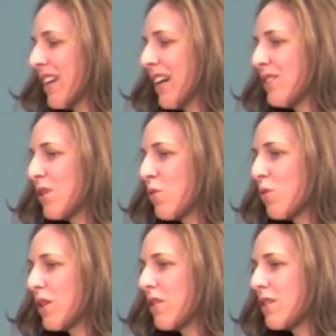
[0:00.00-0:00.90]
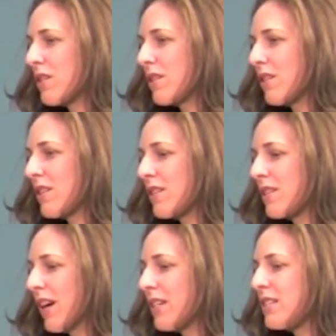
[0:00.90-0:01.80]
And so there's
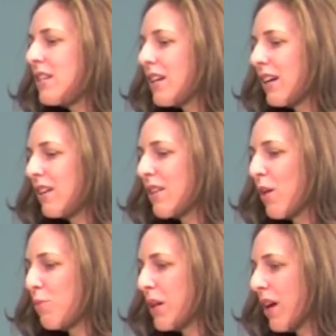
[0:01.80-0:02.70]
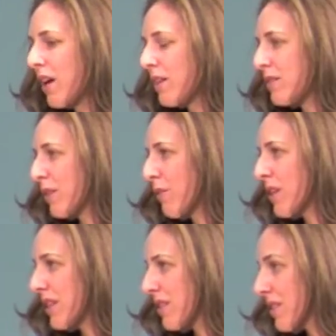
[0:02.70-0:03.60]
this idea that because of
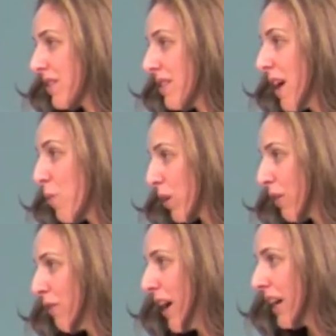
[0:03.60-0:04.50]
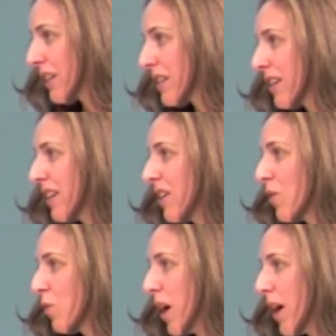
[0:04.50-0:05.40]
this network effect,
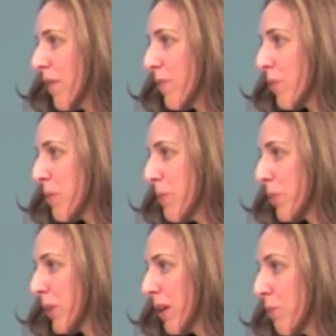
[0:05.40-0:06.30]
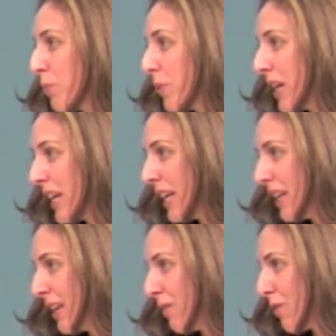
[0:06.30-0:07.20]
people can bring
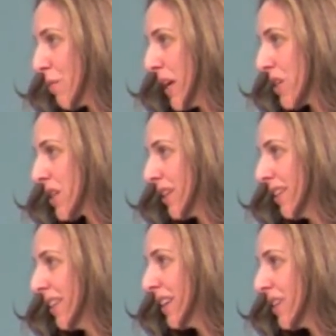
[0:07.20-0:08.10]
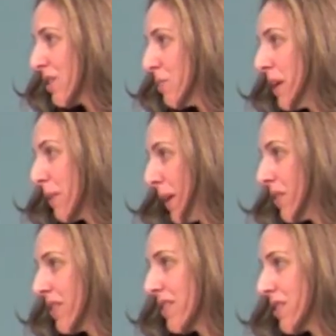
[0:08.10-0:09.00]
in information to make
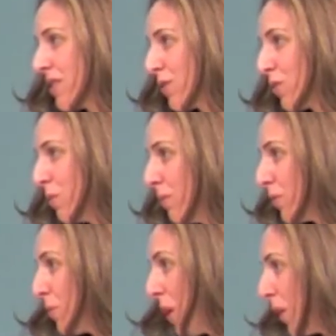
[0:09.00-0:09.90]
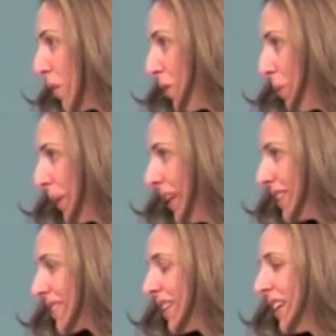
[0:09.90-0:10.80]
better decisions from all over the place.